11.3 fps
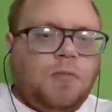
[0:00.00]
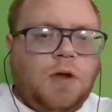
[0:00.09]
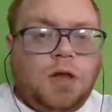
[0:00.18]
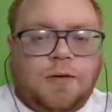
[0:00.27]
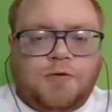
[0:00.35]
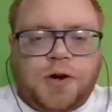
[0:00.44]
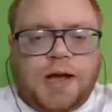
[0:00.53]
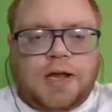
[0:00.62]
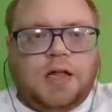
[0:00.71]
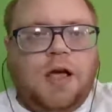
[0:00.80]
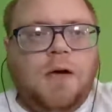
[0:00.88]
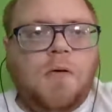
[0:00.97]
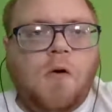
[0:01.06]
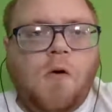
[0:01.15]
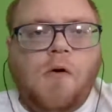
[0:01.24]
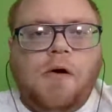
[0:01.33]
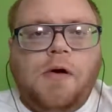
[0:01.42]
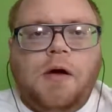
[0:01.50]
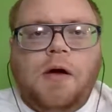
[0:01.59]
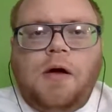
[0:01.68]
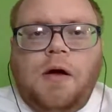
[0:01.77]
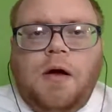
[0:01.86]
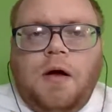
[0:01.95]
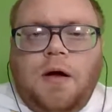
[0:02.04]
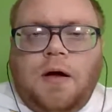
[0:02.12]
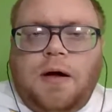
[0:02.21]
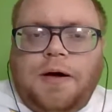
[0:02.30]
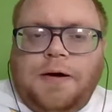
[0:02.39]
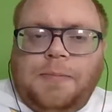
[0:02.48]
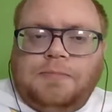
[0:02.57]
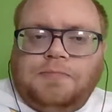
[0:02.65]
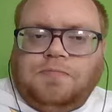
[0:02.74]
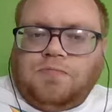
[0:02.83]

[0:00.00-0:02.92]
I love Dragula. Um,